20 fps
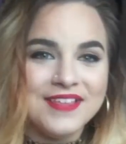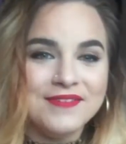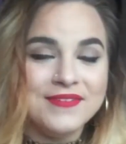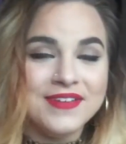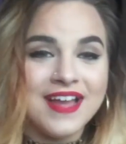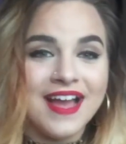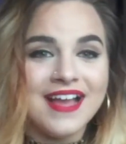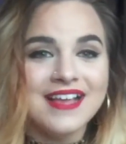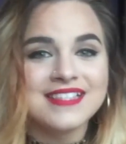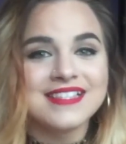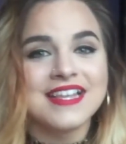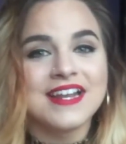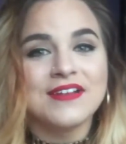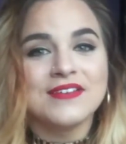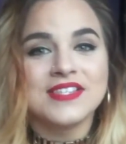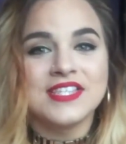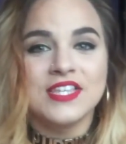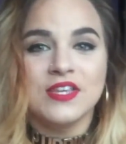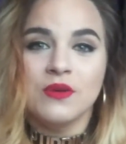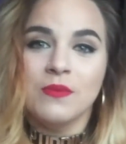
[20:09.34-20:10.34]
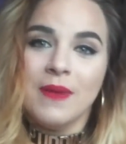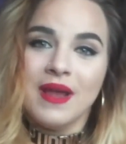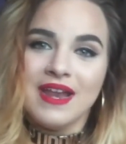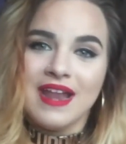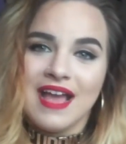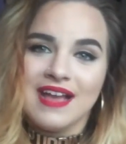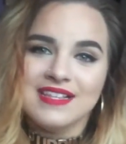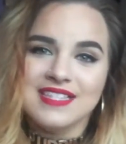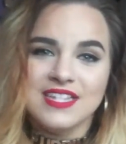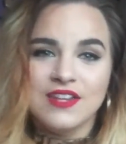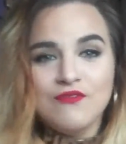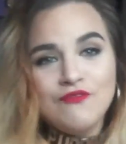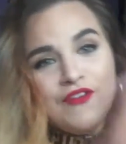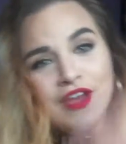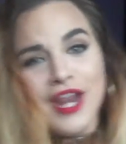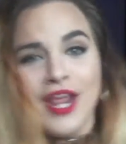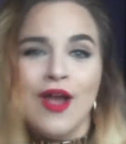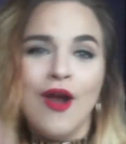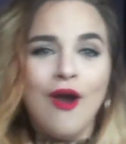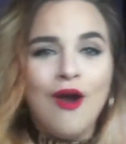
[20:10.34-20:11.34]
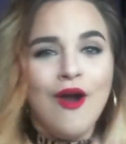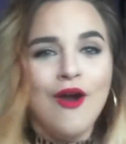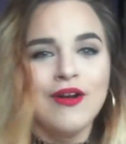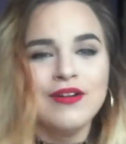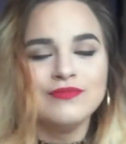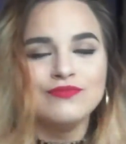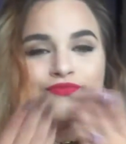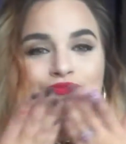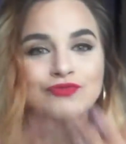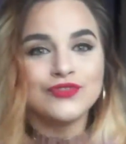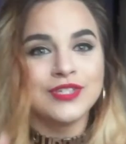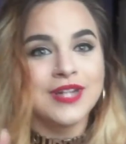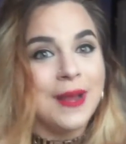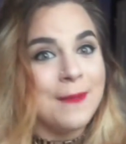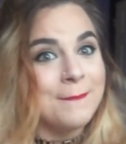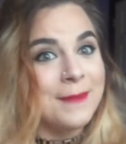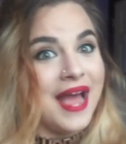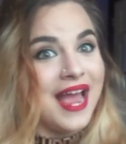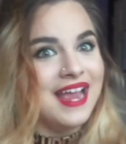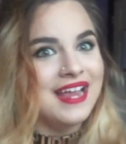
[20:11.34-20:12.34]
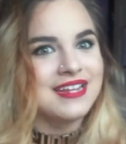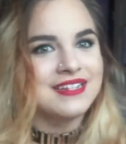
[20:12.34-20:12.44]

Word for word: I love you guys, and I'll see you in my next video.